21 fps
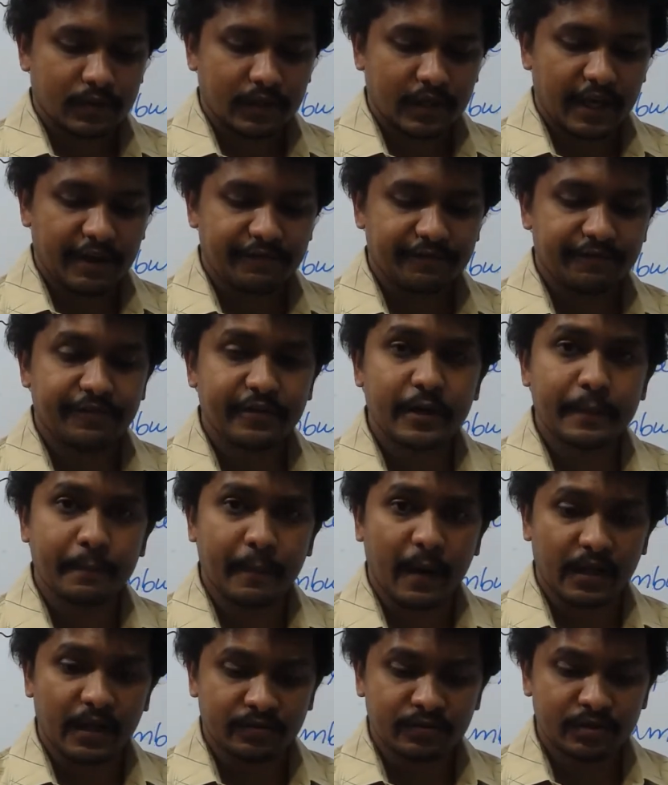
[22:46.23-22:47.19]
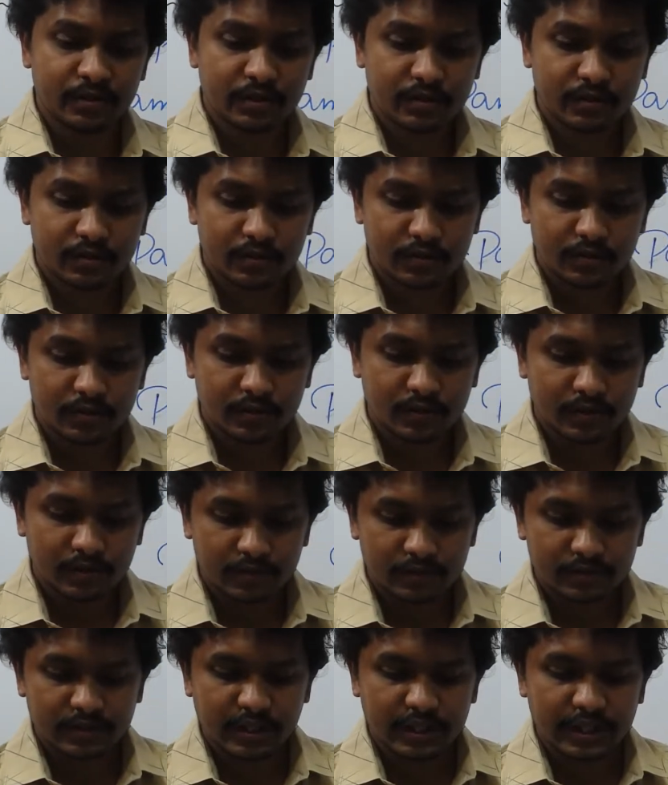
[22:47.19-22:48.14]
Every month,
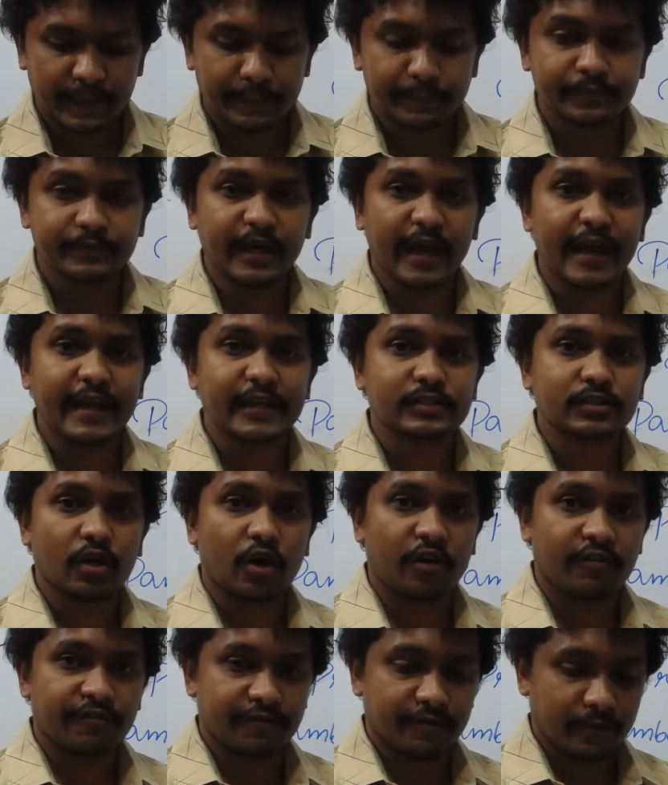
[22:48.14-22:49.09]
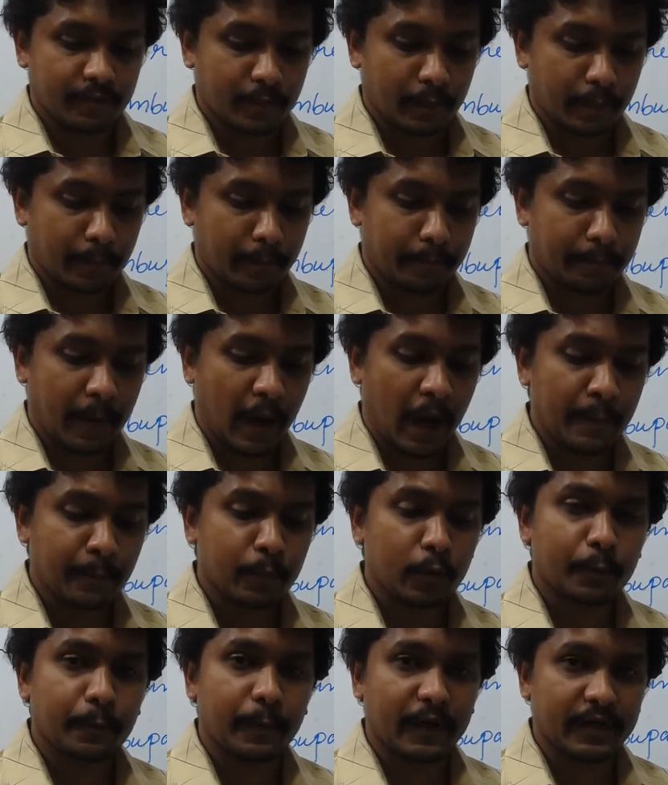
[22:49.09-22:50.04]
the reptiles of
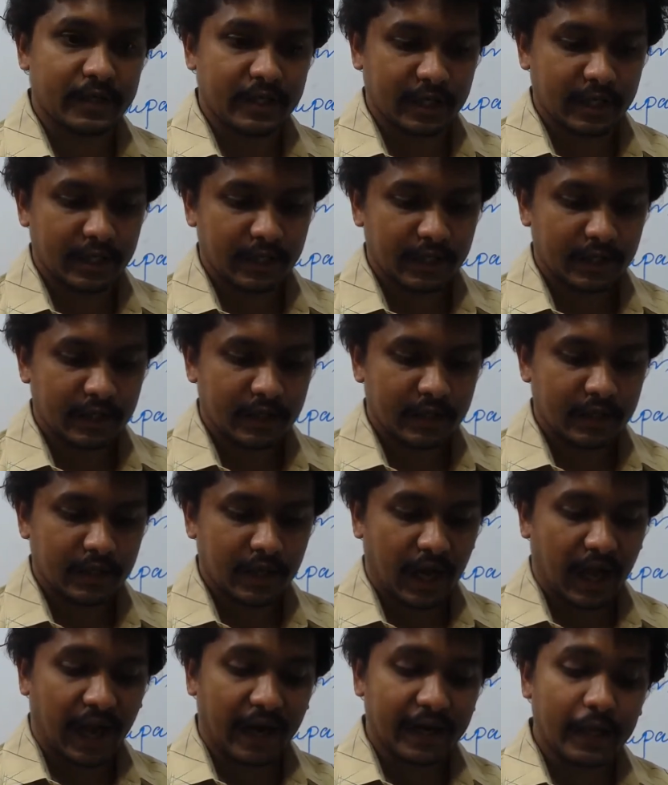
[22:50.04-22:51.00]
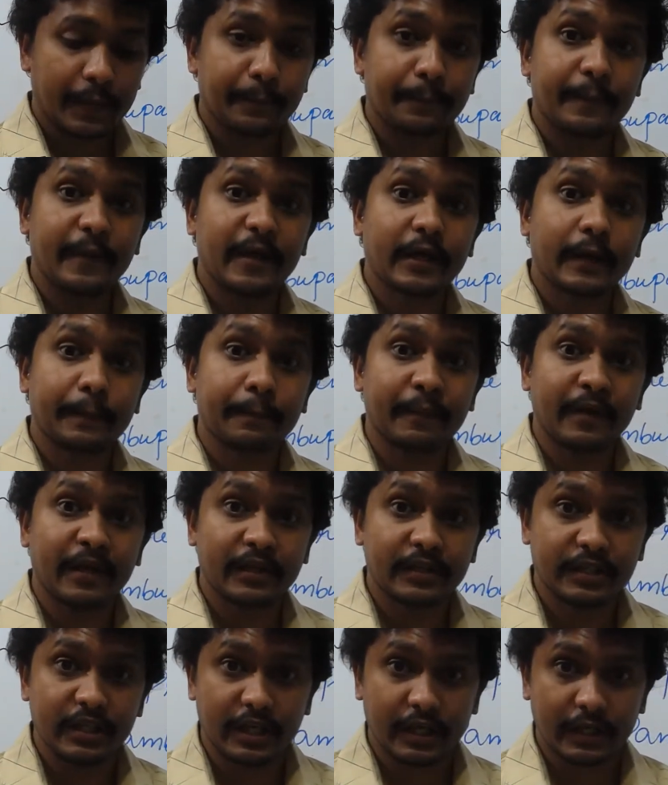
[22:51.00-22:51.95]
Pambupati had a big
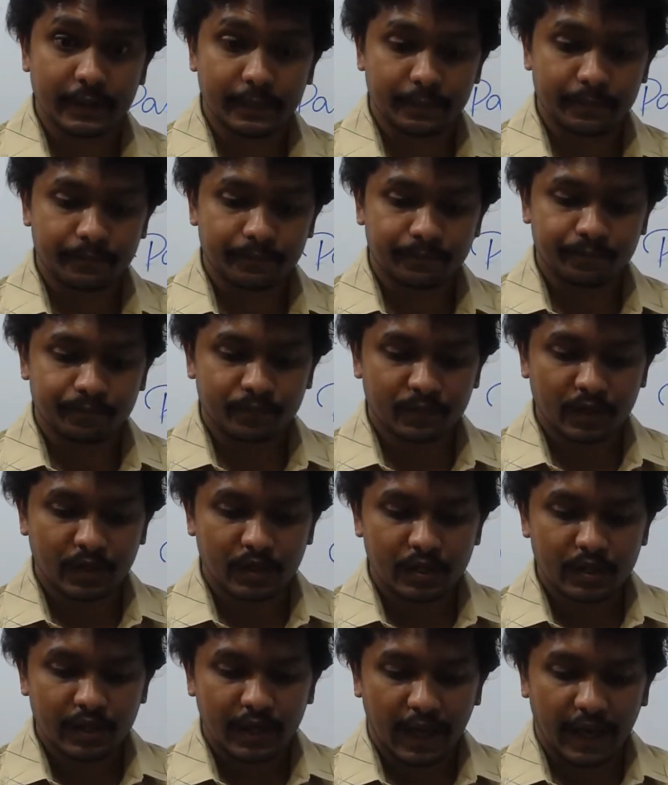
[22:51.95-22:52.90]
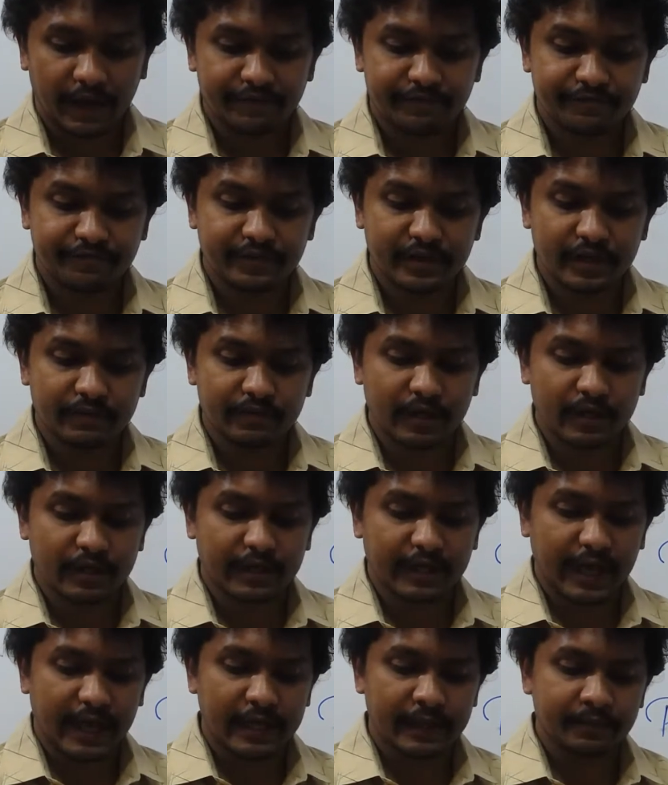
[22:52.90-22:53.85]
meeting. Everyone
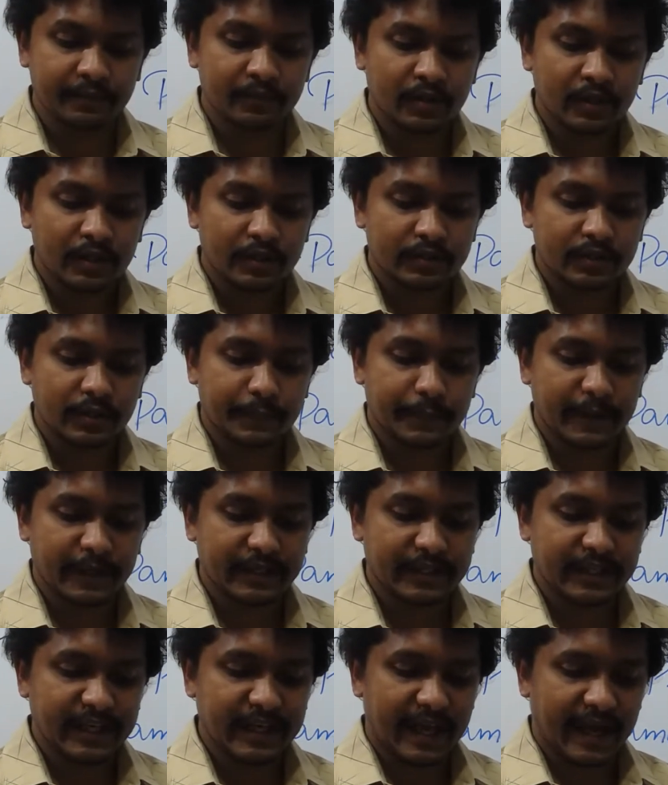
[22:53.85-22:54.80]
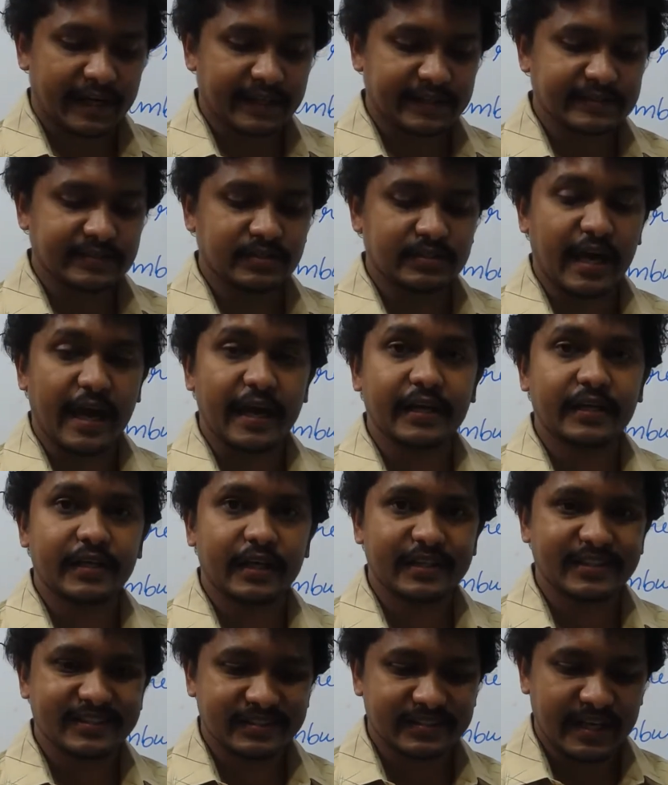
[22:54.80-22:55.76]
came, the pretty
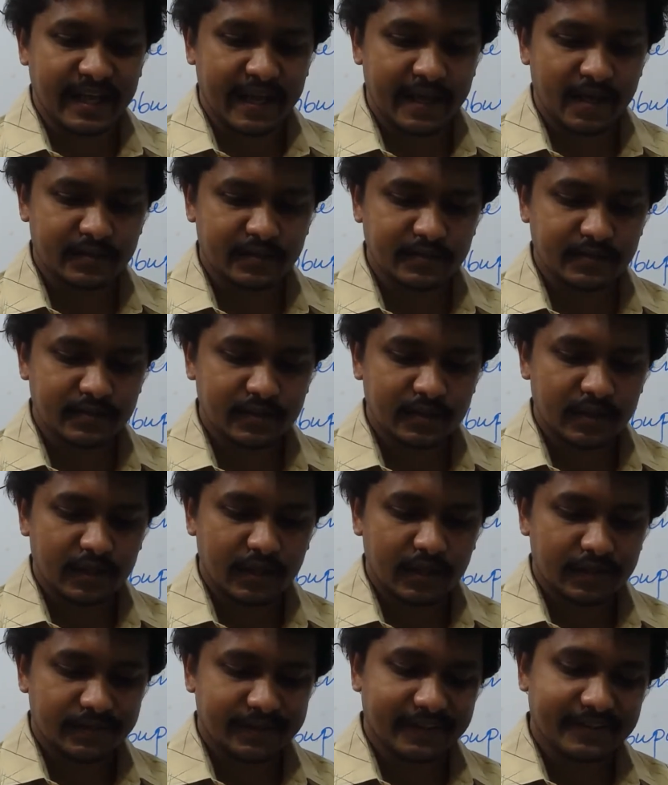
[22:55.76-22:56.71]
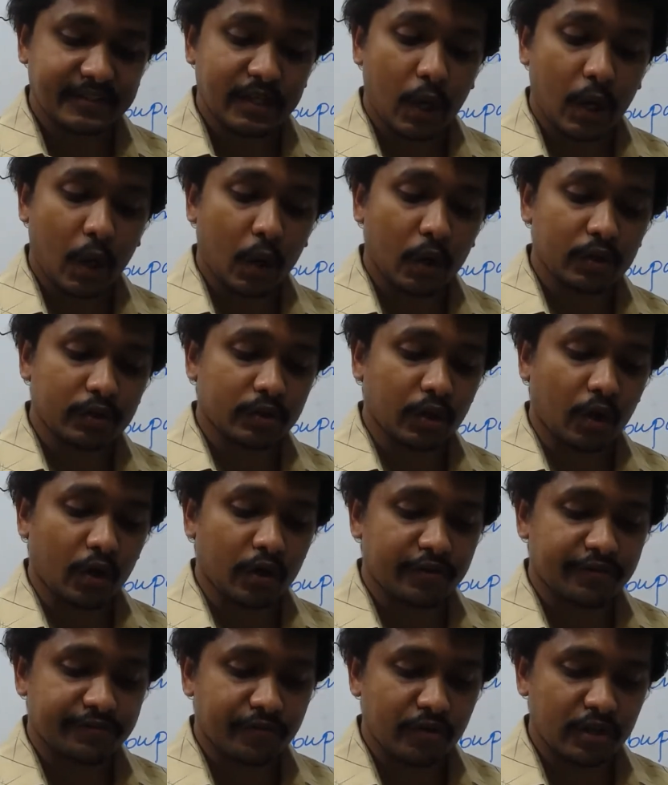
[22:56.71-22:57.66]
excited snakes, the slow,
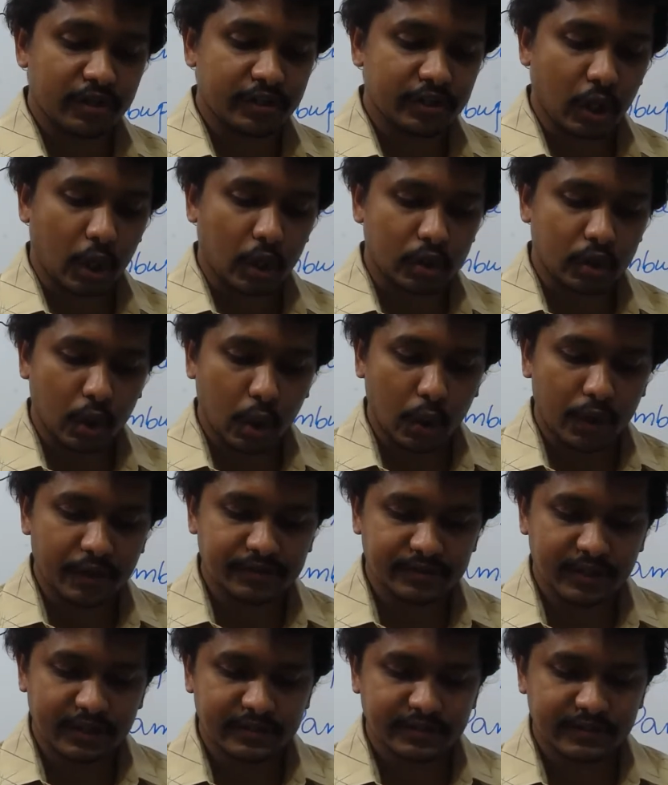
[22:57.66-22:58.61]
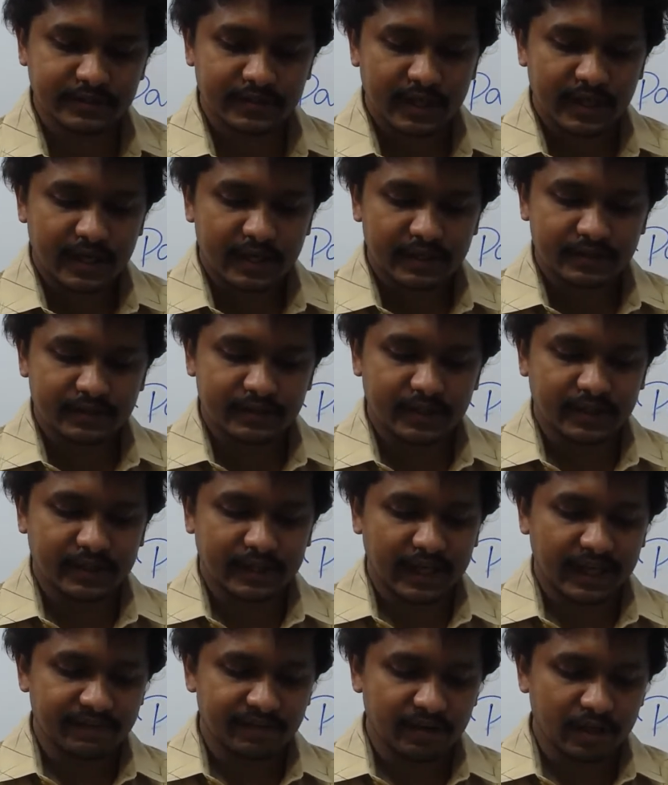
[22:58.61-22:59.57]
thoughtful tortoises, the
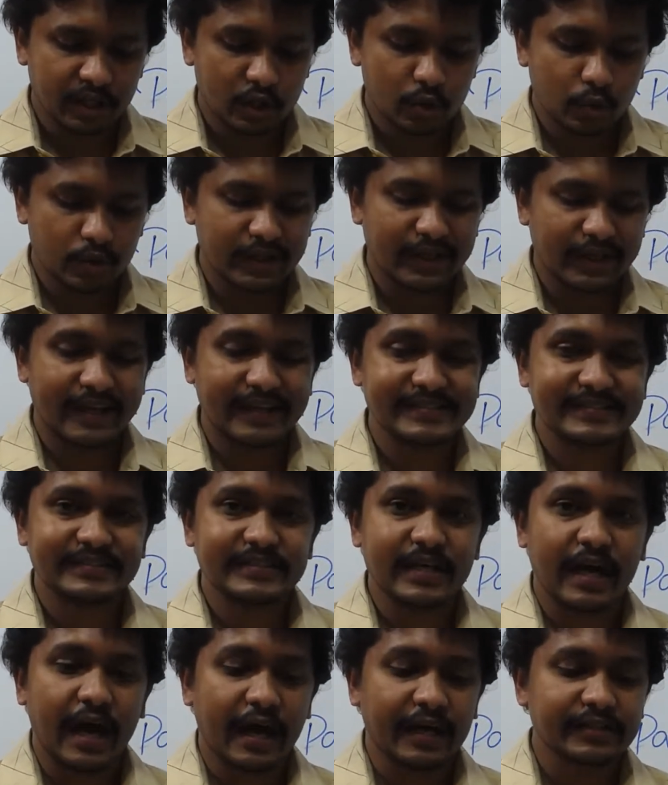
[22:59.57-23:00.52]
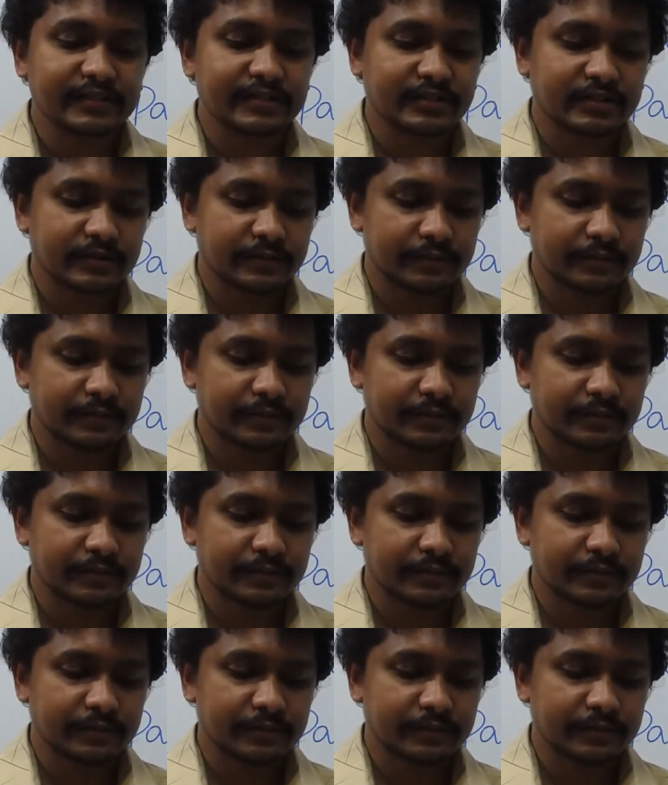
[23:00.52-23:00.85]
clever, cute lizards,